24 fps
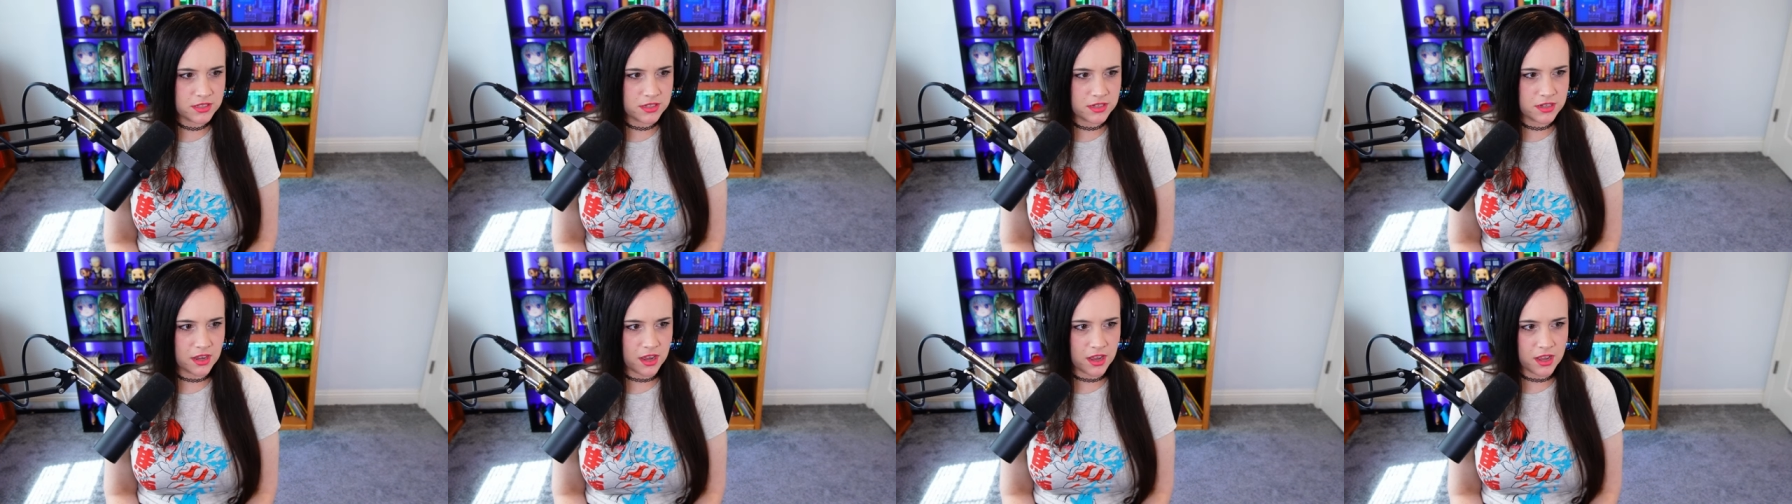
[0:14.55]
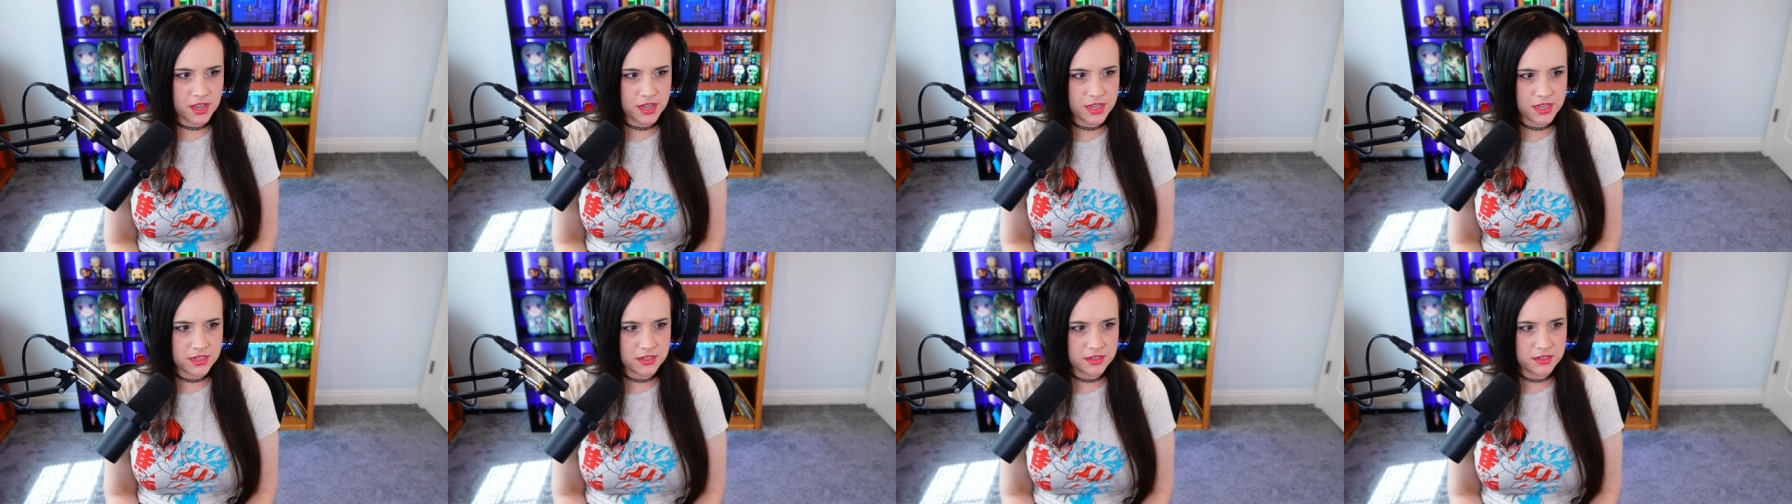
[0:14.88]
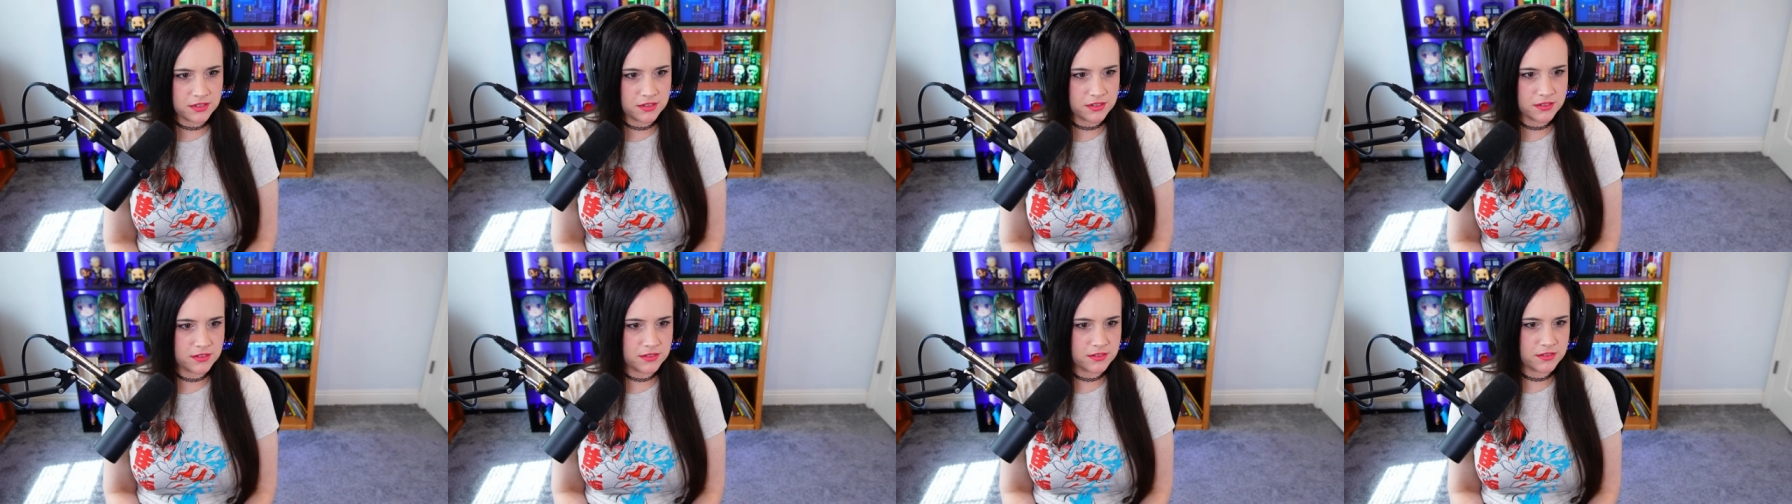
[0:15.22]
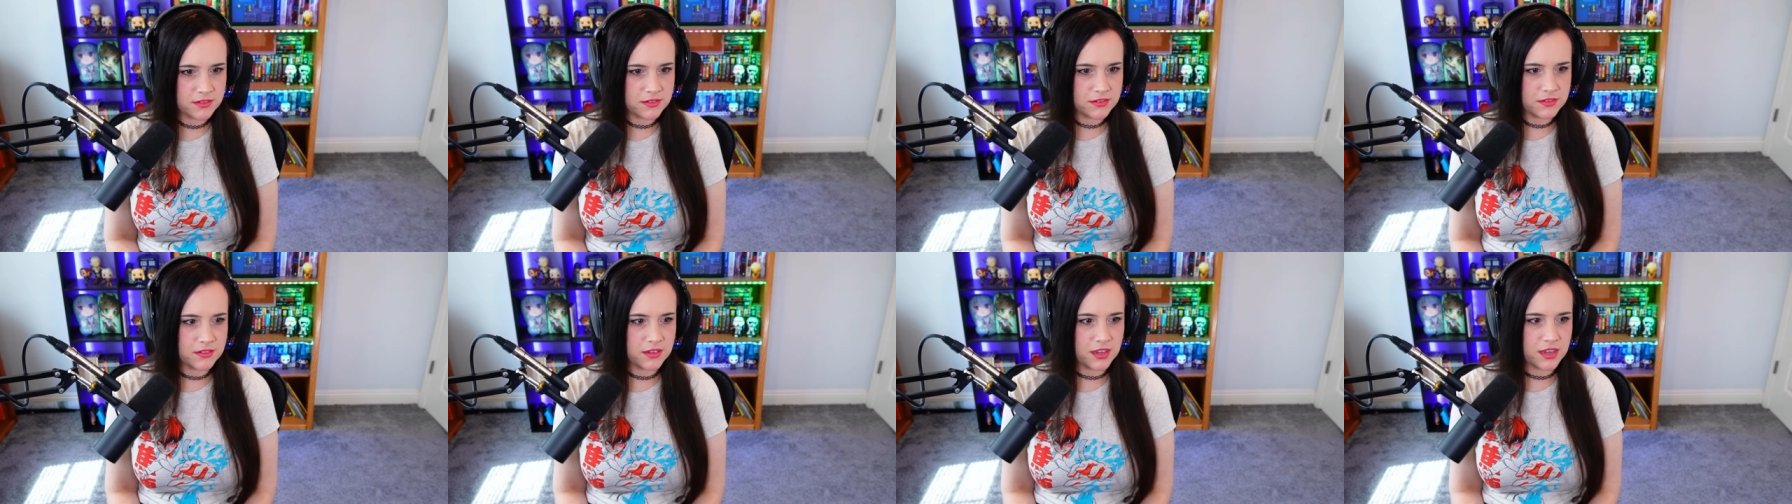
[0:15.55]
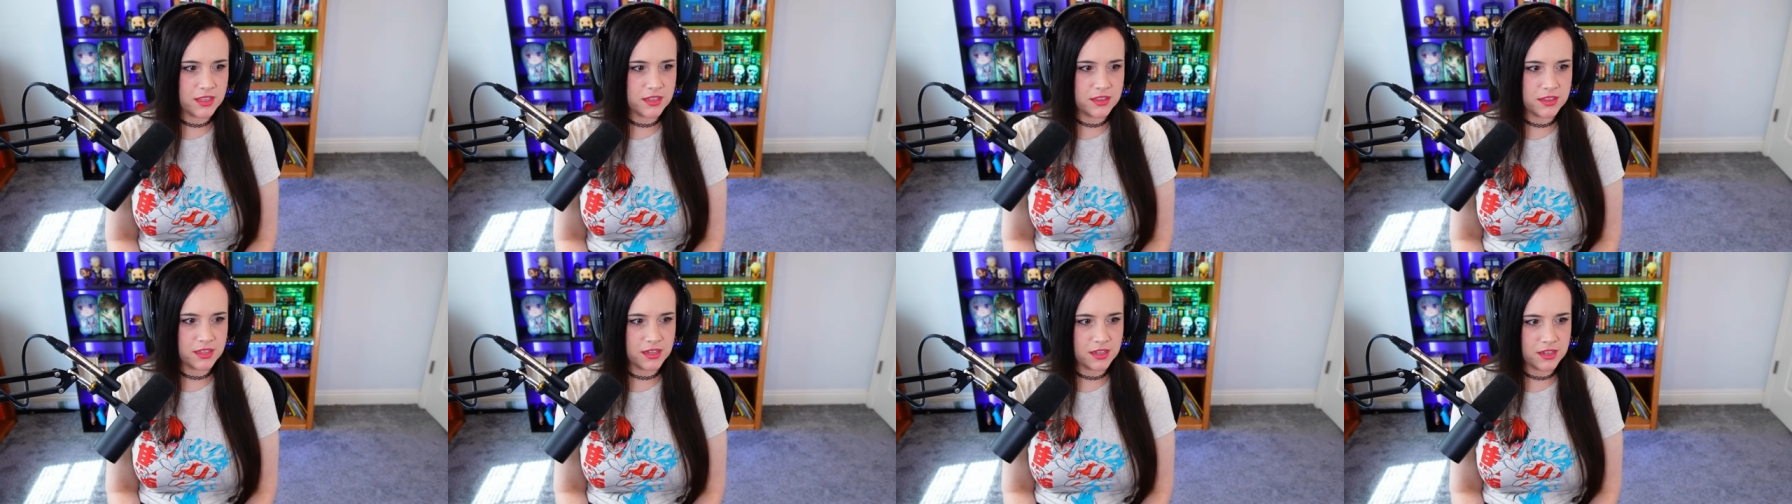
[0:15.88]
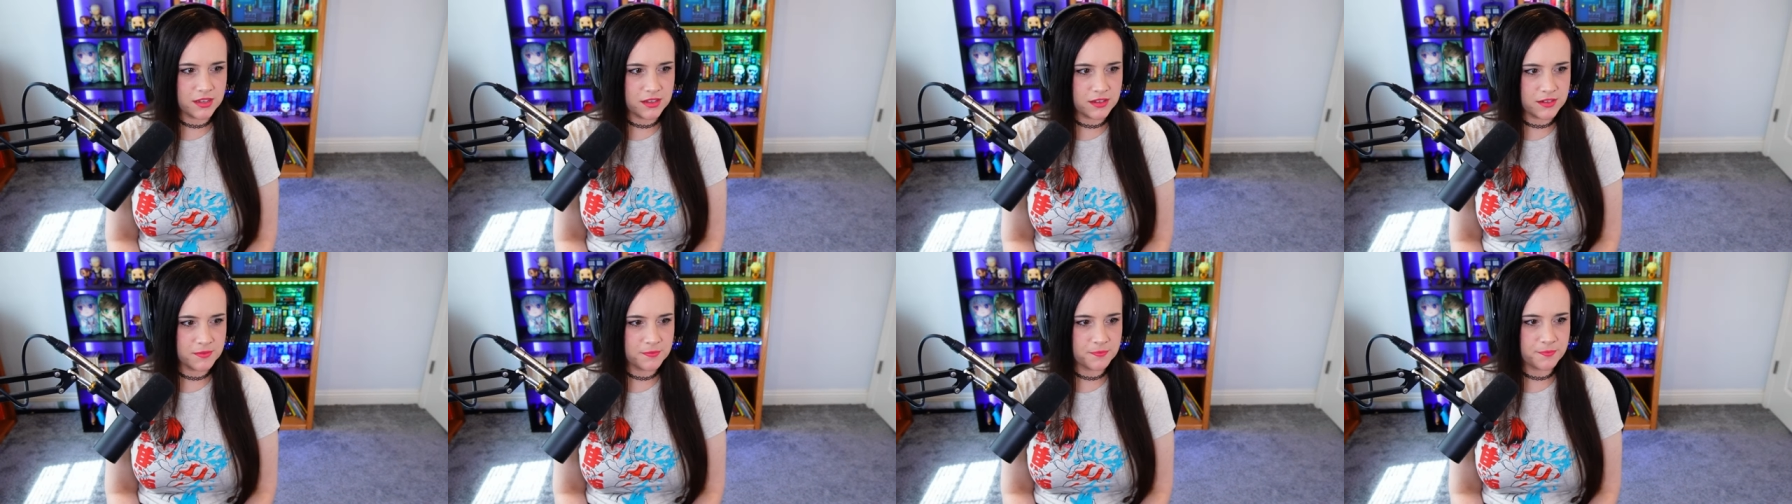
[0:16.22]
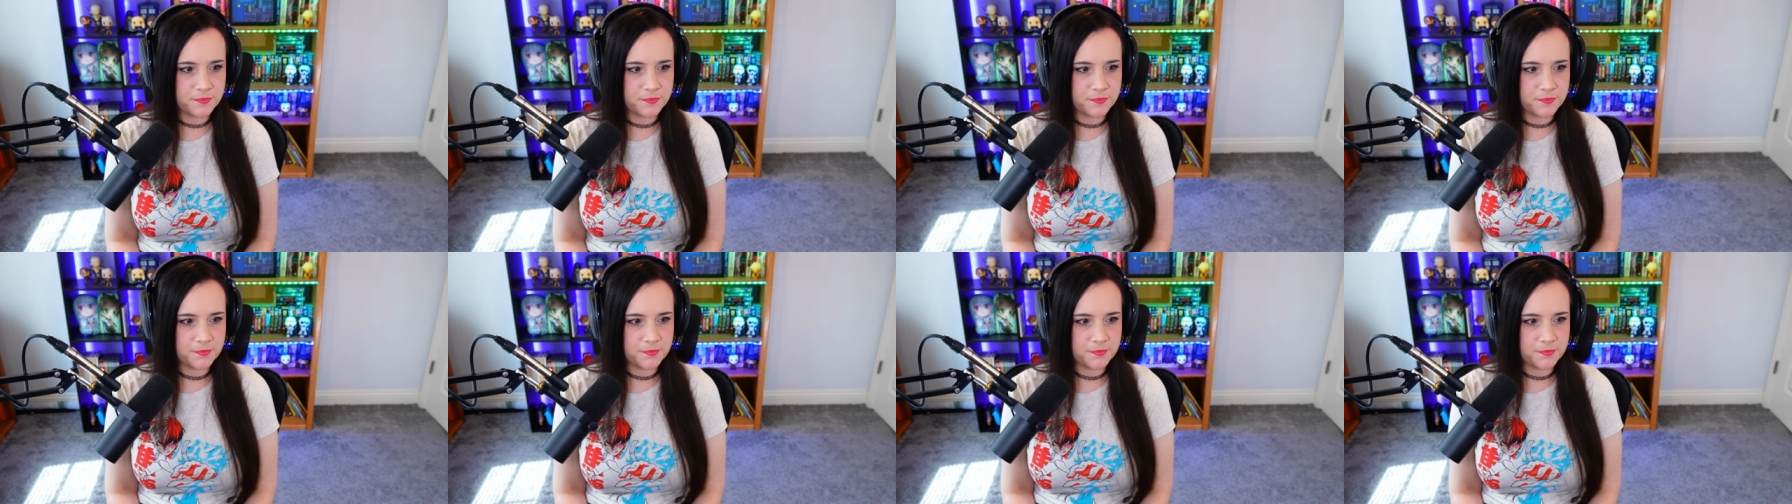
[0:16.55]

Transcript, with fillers: Guide, I think?